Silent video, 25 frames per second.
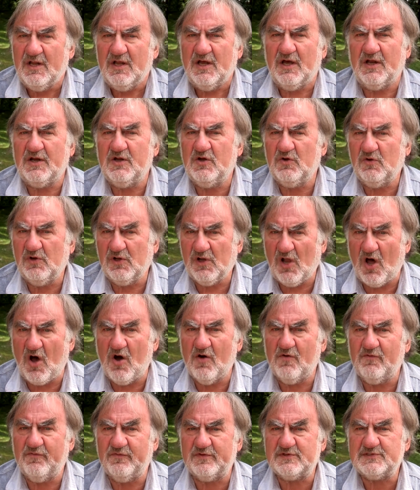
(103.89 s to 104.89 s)
and who
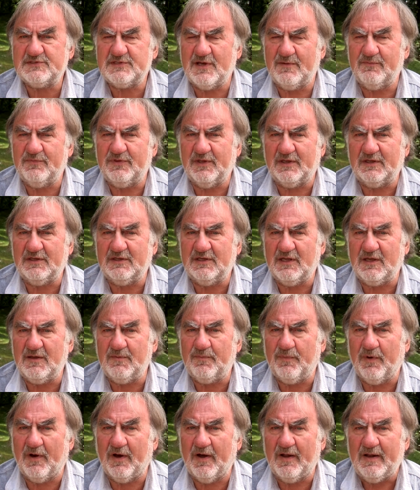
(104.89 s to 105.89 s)
long for something
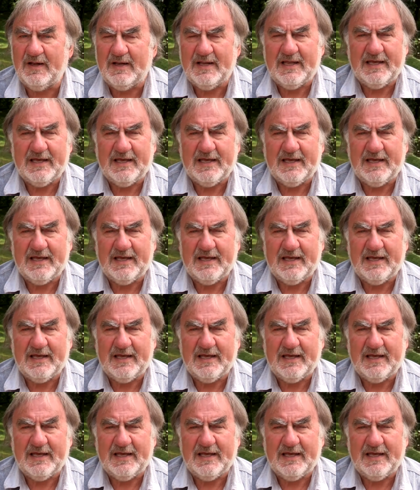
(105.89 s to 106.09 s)
deeper.